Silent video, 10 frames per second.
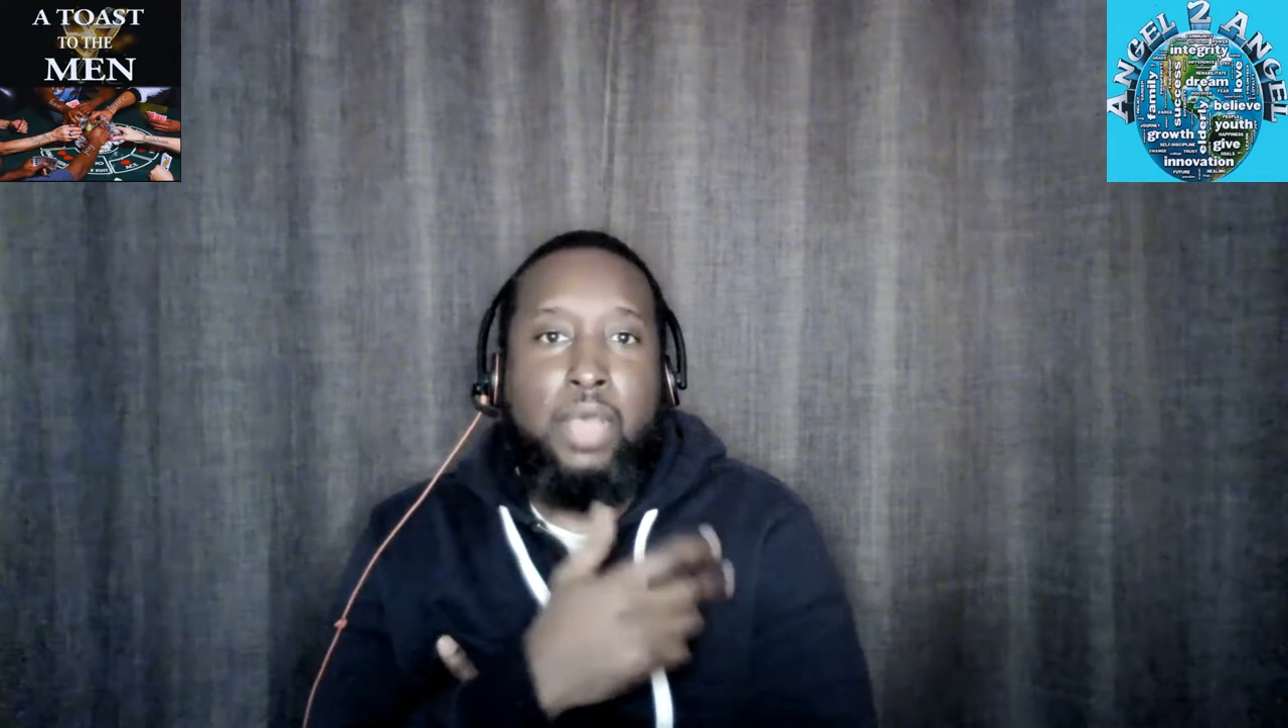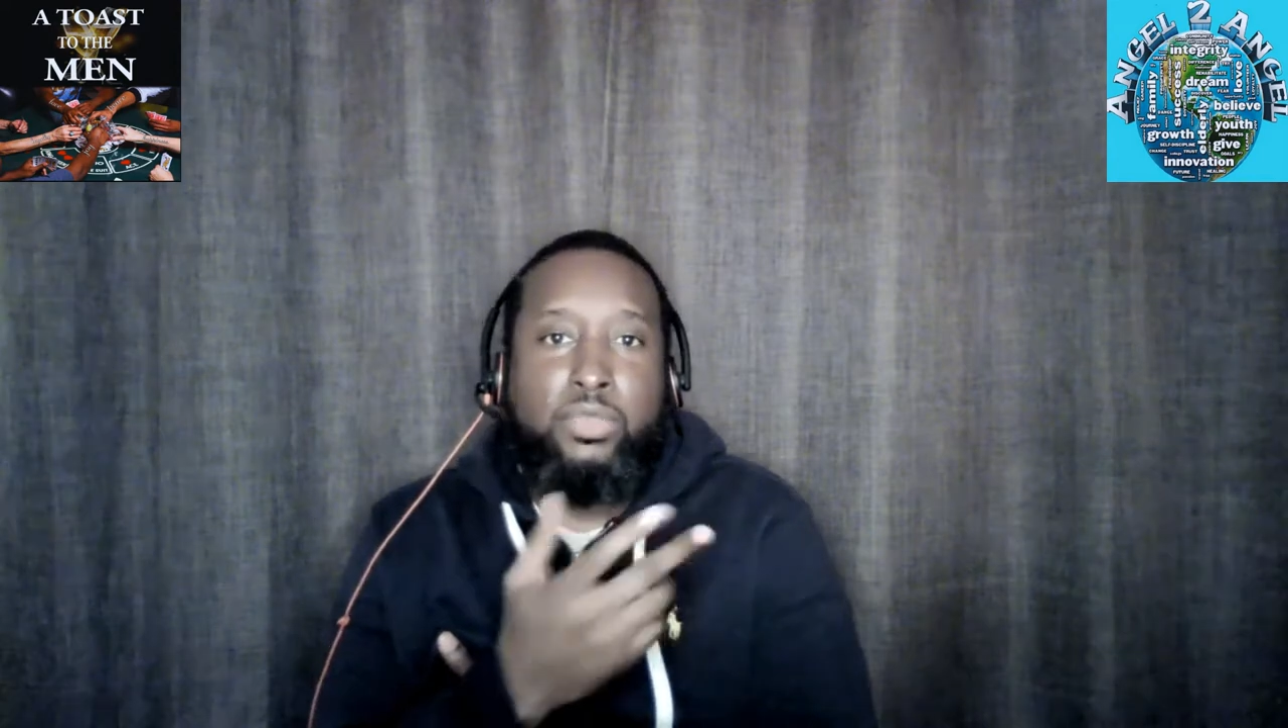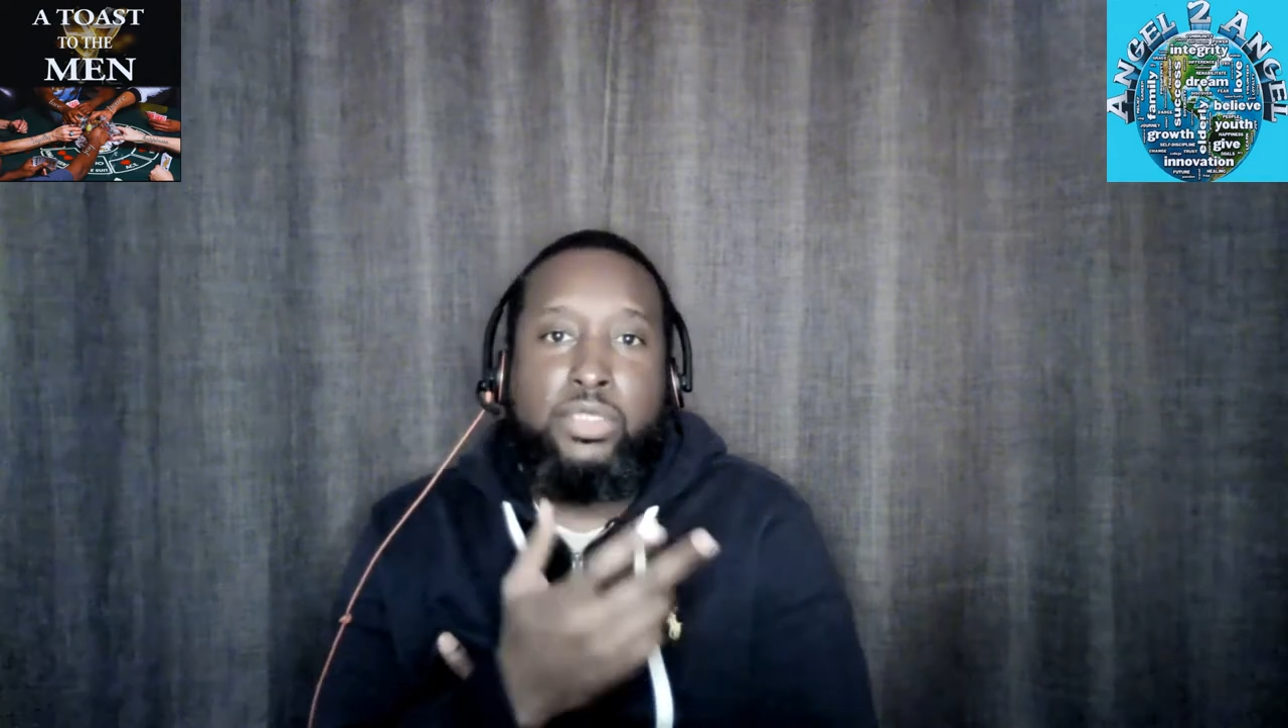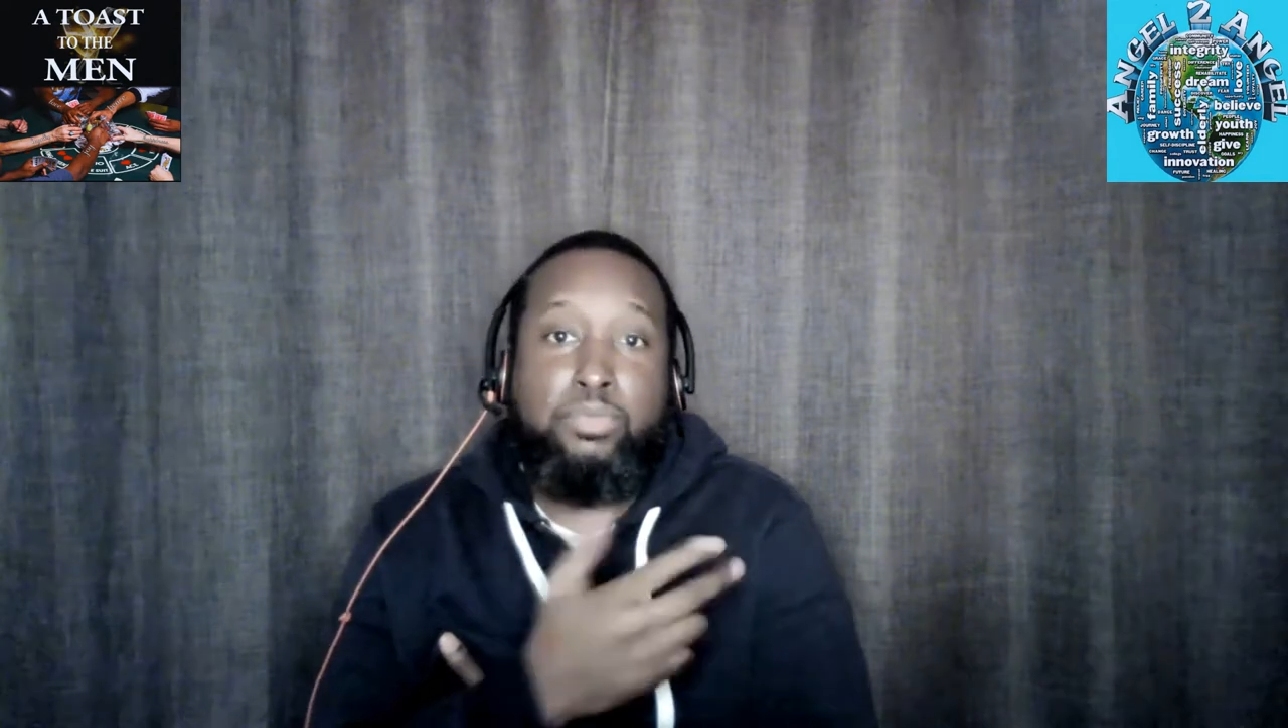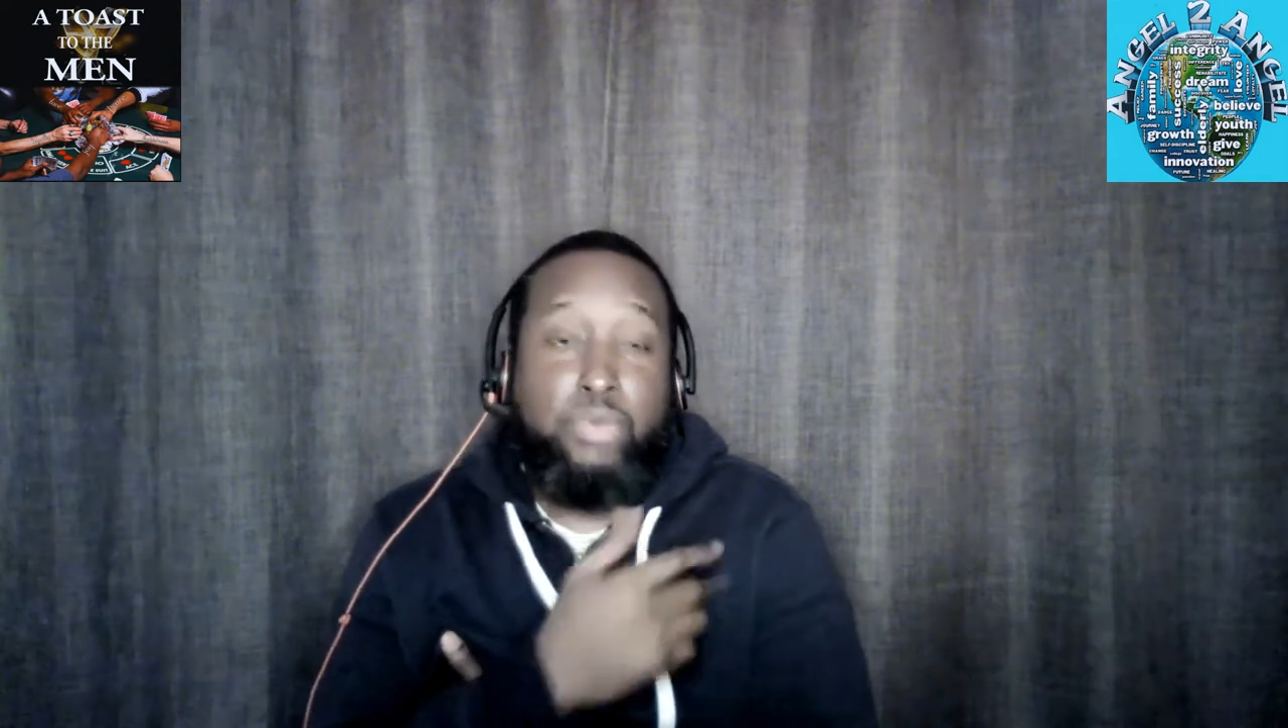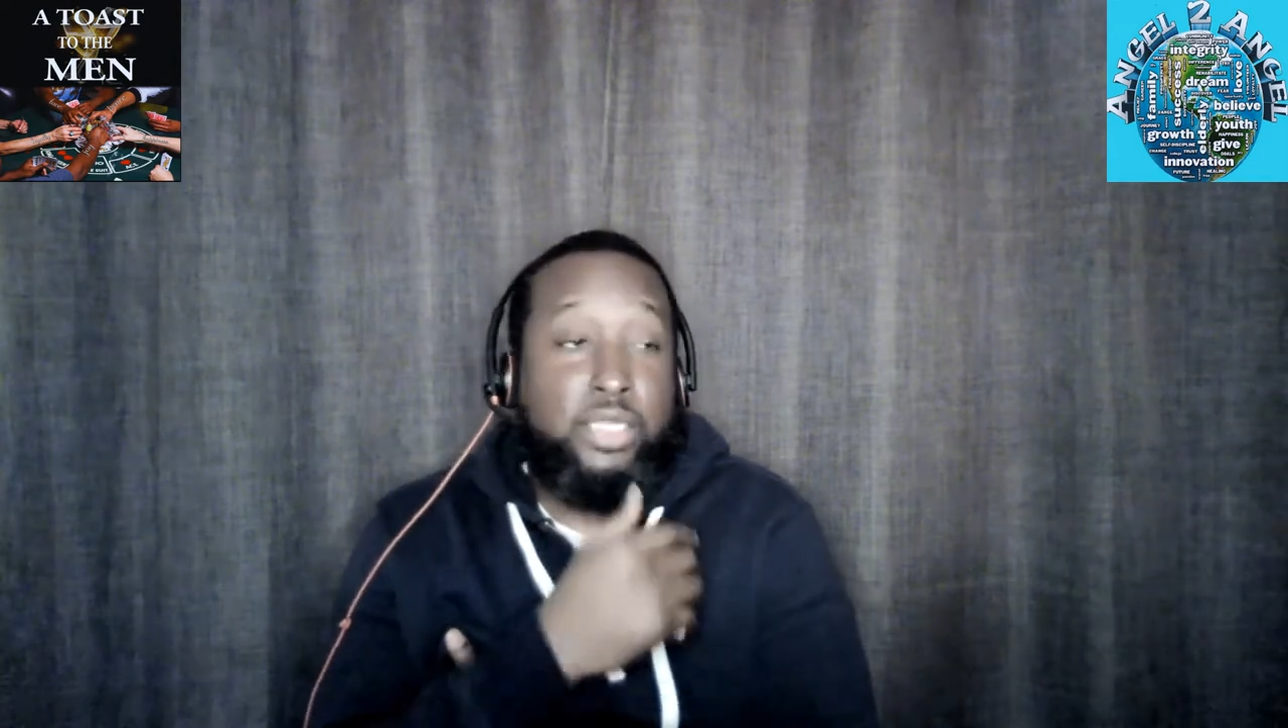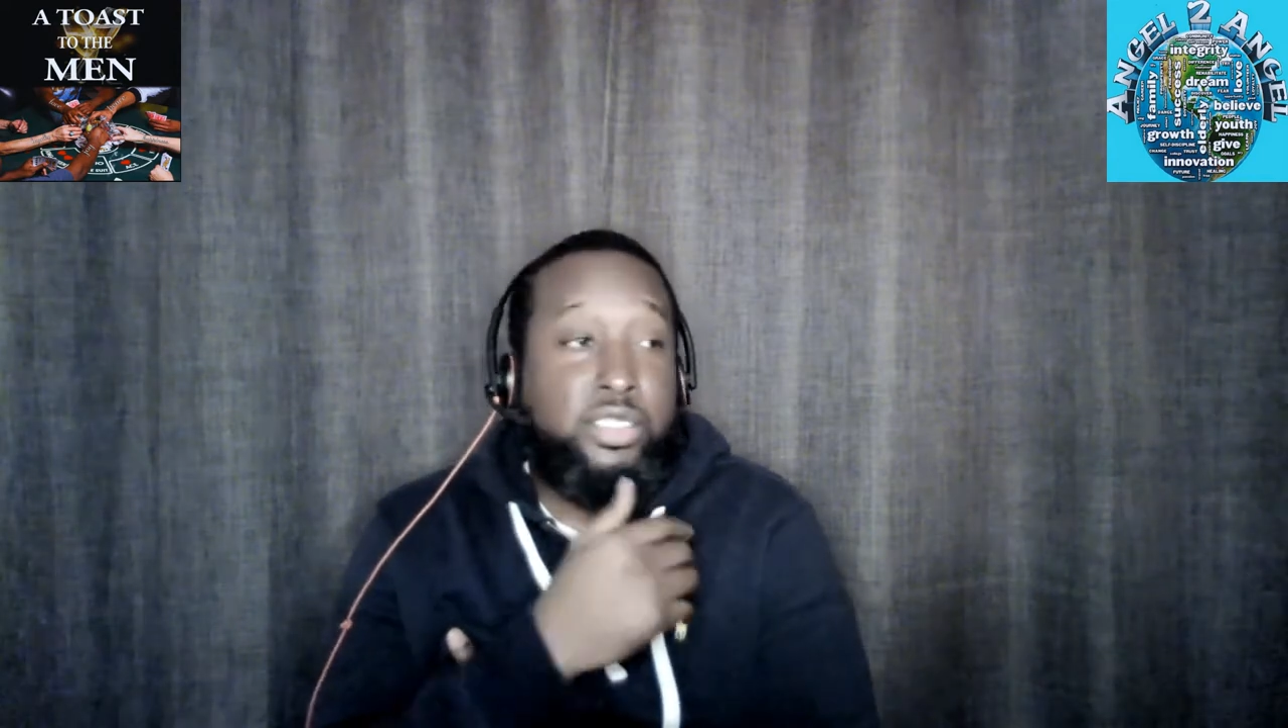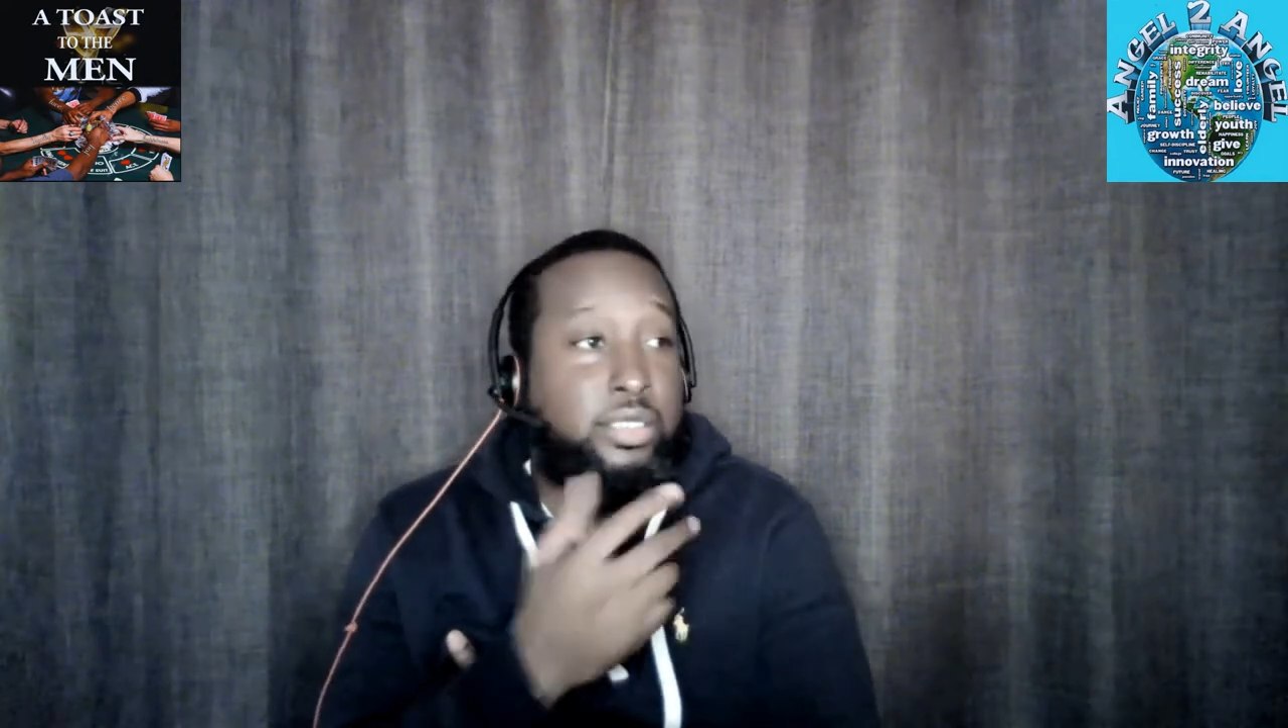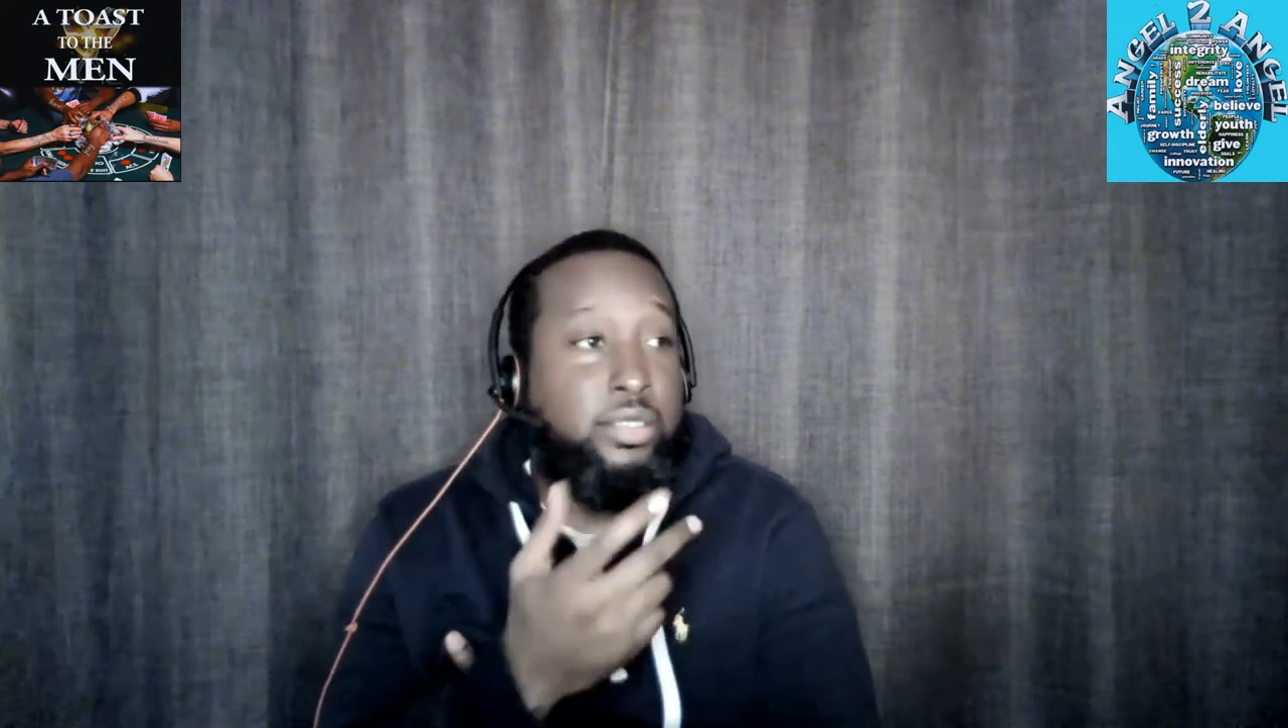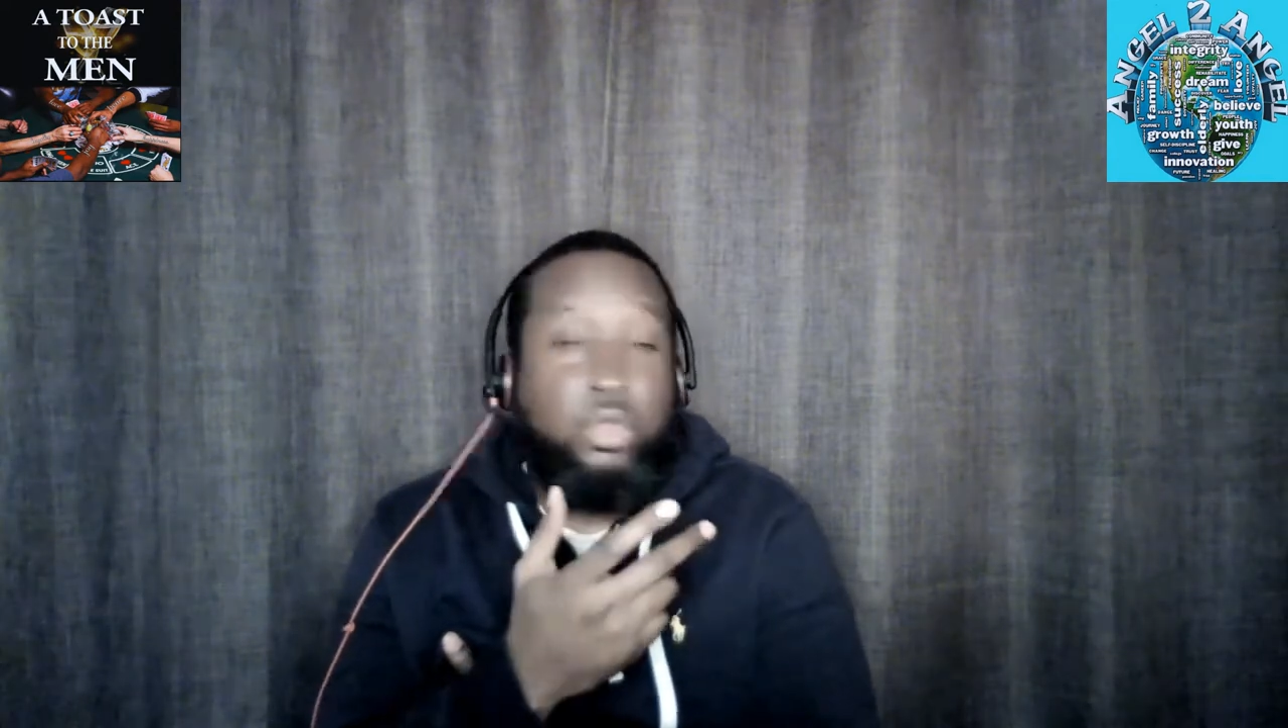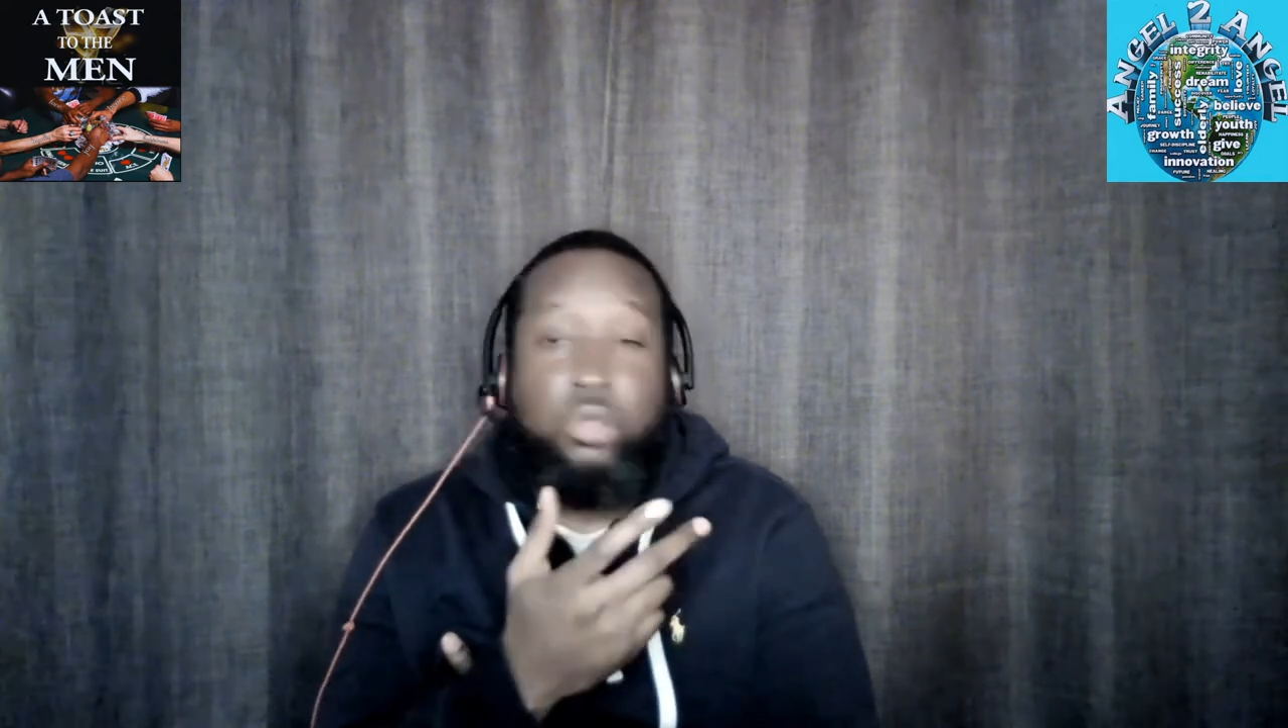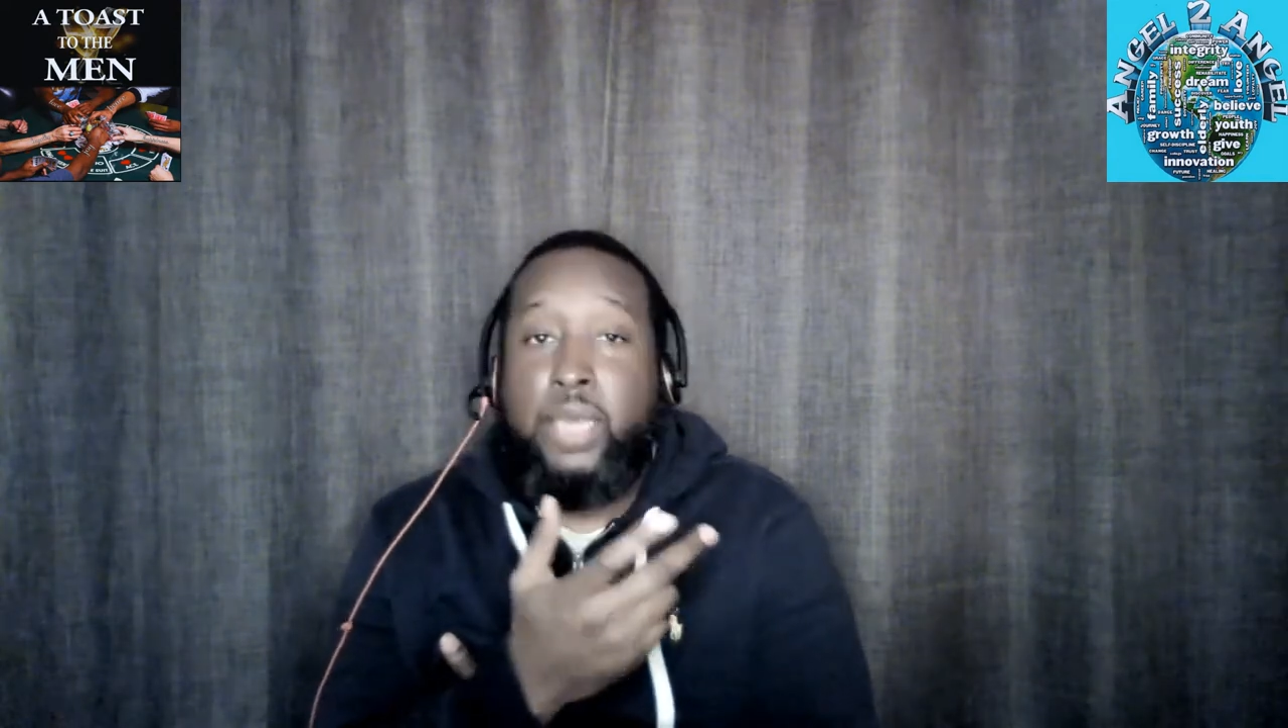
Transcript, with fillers: I was impressed she,